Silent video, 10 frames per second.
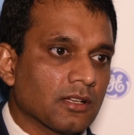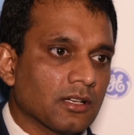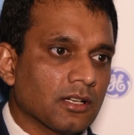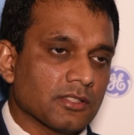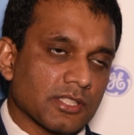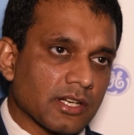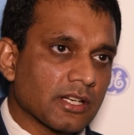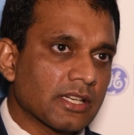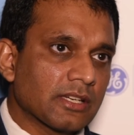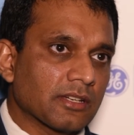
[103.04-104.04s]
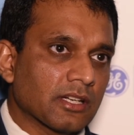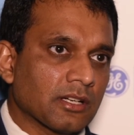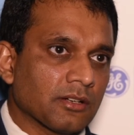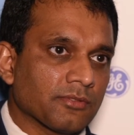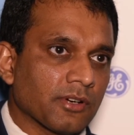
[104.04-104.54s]
uh, generally
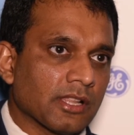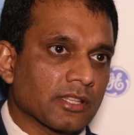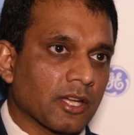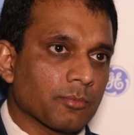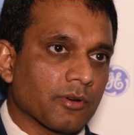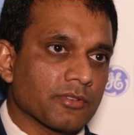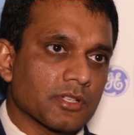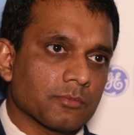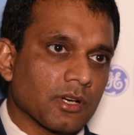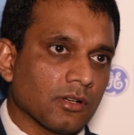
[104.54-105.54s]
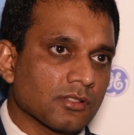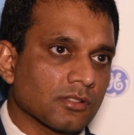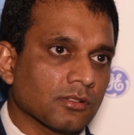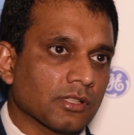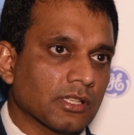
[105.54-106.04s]
uh, for healthcare provision but
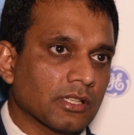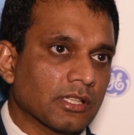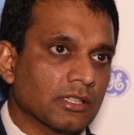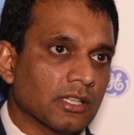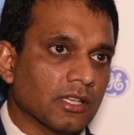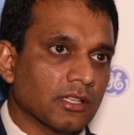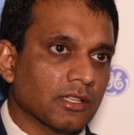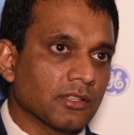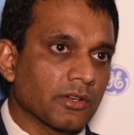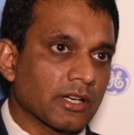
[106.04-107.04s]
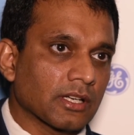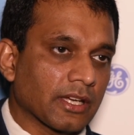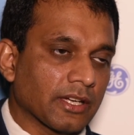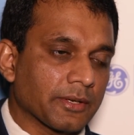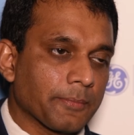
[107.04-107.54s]
also uh, in, in, neonatal
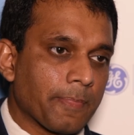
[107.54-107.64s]
care.